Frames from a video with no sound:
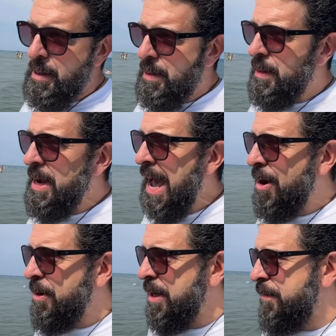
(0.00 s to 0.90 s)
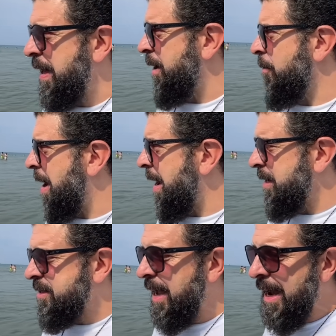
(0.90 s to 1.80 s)
narrative that Iran
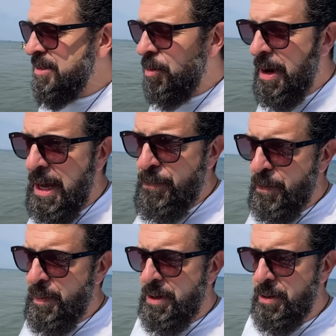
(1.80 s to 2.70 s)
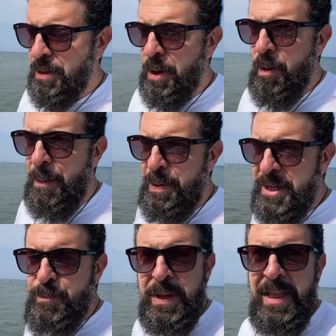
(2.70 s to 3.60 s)
is days away from a nuclear weapon.
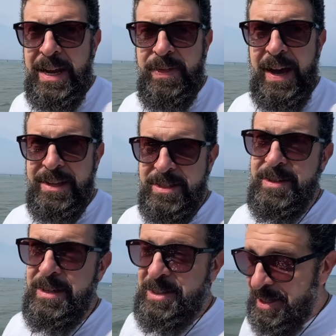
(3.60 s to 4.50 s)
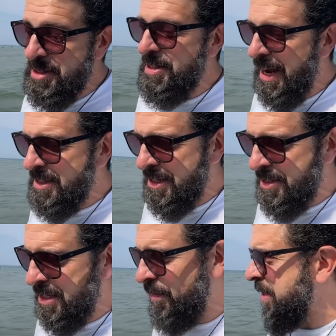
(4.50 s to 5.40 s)
It's been like that since
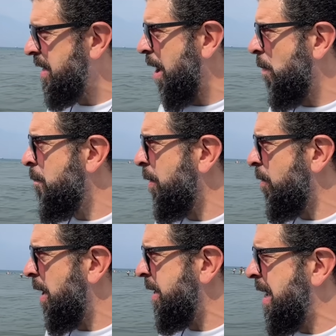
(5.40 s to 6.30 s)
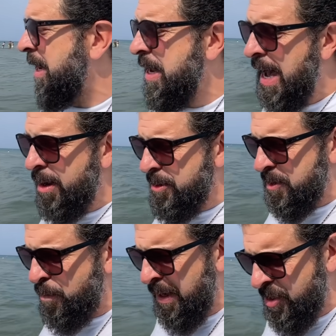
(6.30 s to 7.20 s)
1979. Remember Netanyahu's
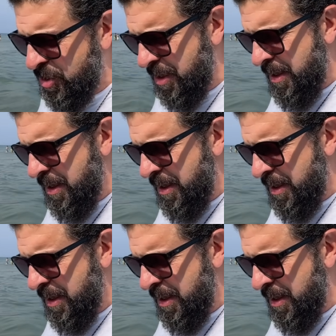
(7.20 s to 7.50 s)
speech